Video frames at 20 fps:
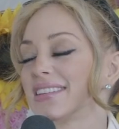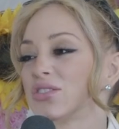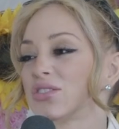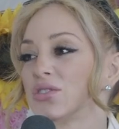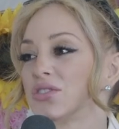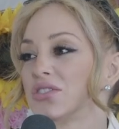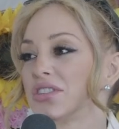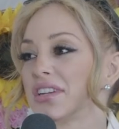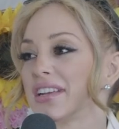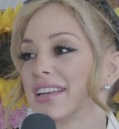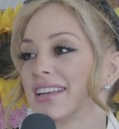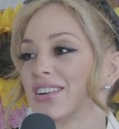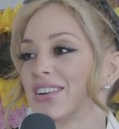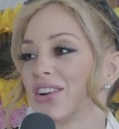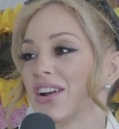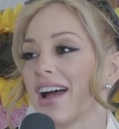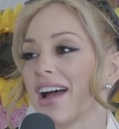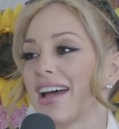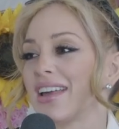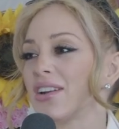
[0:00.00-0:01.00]
estrogen
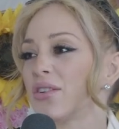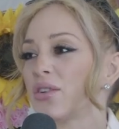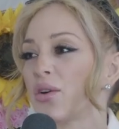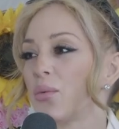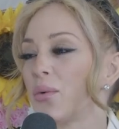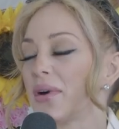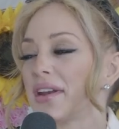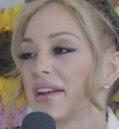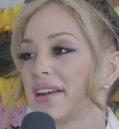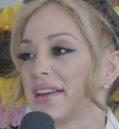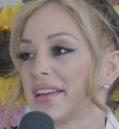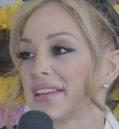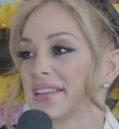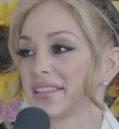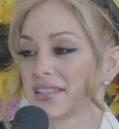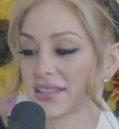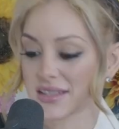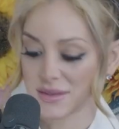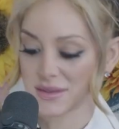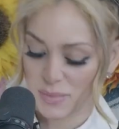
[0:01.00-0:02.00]
or I don't know what it
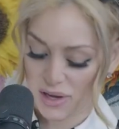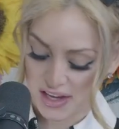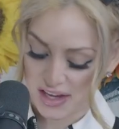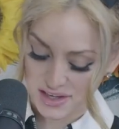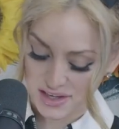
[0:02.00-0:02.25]
is,